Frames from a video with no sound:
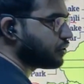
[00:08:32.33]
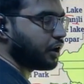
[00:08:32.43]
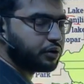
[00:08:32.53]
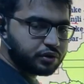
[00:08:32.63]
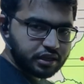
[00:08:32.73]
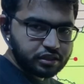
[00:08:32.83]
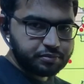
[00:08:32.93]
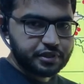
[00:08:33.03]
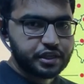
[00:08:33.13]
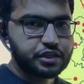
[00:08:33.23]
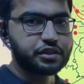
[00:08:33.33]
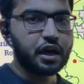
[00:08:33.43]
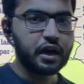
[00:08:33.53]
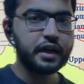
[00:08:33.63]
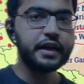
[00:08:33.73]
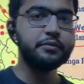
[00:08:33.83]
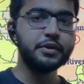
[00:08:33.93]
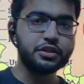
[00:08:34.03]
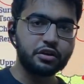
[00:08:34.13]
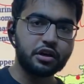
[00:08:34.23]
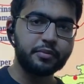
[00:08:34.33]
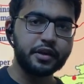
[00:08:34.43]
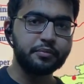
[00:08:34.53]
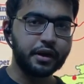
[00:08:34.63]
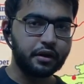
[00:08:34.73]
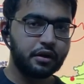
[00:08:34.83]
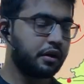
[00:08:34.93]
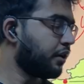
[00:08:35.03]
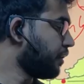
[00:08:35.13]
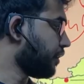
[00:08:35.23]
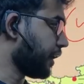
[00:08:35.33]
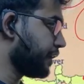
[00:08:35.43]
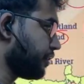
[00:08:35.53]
Arunachal Pradesh, Nagaland, Mizoram and